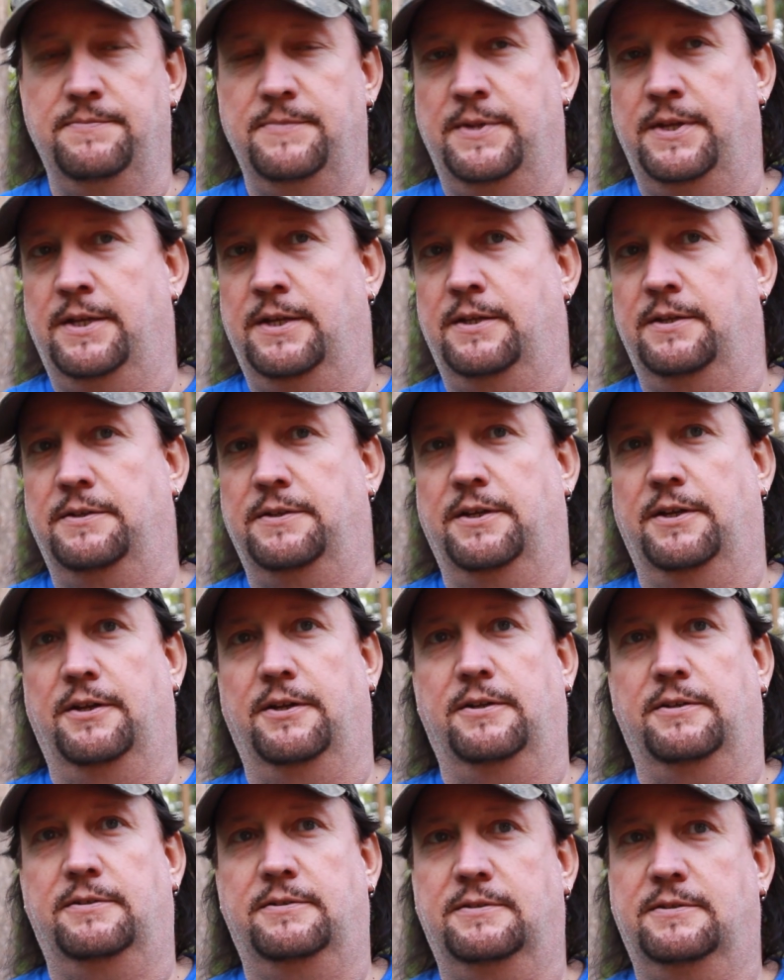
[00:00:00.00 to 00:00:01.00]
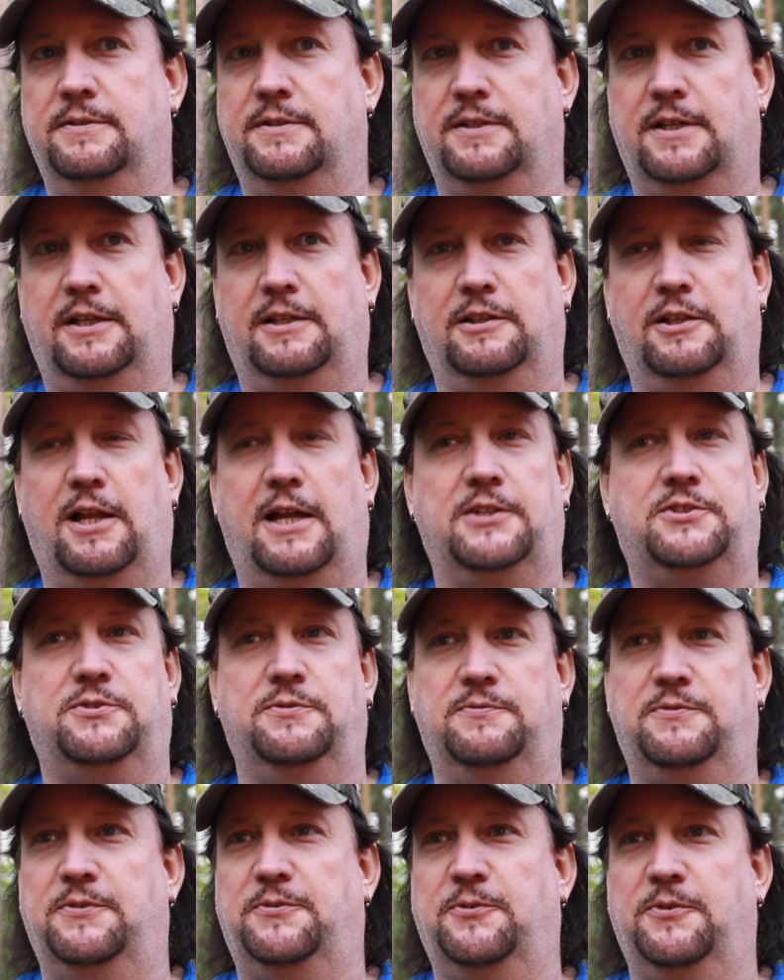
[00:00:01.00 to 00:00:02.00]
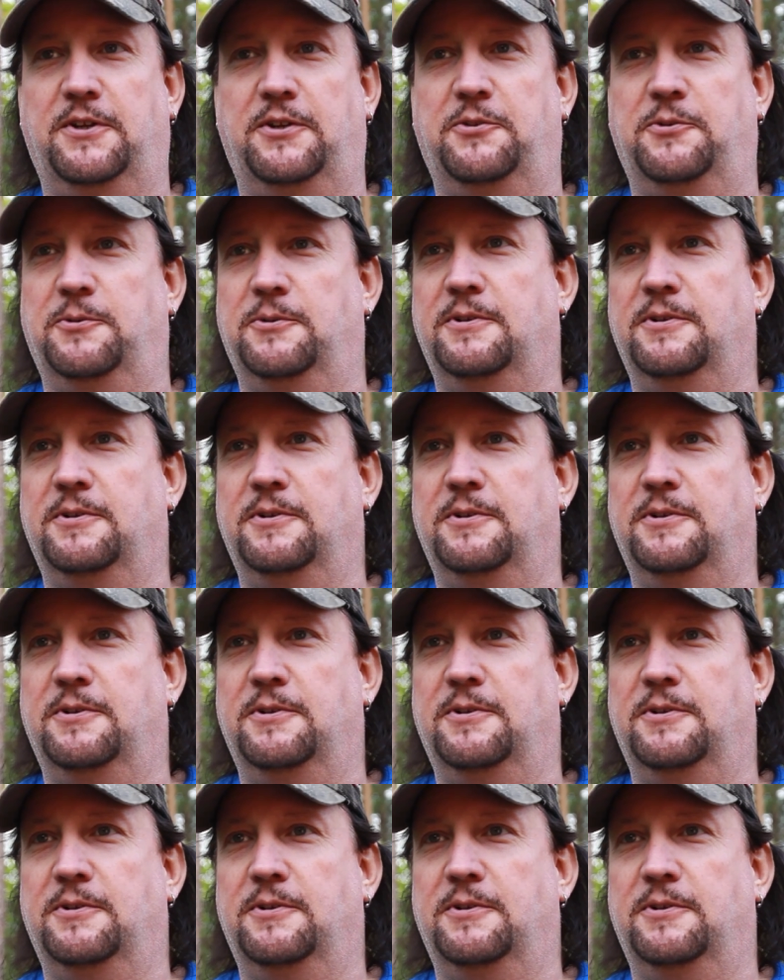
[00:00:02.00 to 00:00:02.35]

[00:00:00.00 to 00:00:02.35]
and I've got lots of different